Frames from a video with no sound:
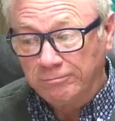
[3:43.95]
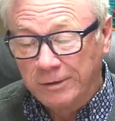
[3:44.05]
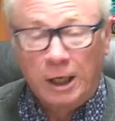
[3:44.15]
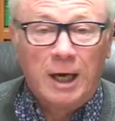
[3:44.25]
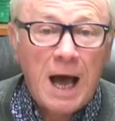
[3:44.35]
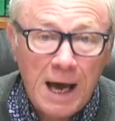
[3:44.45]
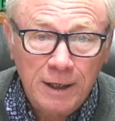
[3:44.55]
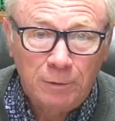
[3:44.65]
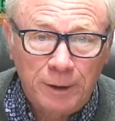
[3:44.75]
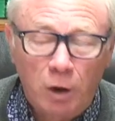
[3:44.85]
little
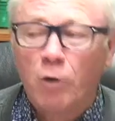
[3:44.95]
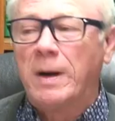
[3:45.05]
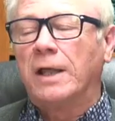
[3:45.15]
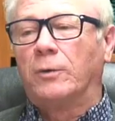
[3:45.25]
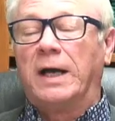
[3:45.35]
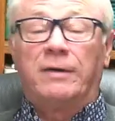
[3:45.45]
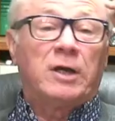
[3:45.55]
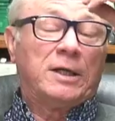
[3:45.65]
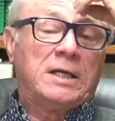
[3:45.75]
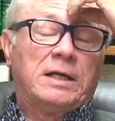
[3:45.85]
item here. Oh, by the way, I've
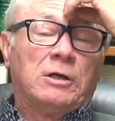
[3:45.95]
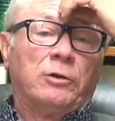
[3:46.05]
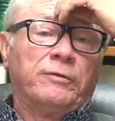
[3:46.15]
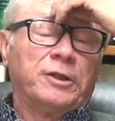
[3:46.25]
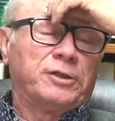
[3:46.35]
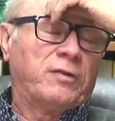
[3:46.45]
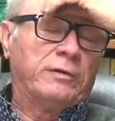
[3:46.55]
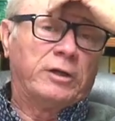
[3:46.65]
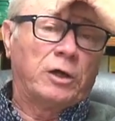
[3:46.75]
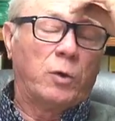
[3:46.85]
got to take note of this very,
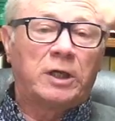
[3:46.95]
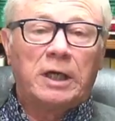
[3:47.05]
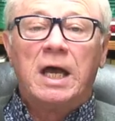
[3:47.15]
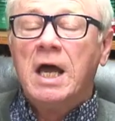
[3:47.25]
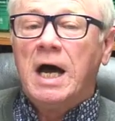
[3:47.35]
very quickly.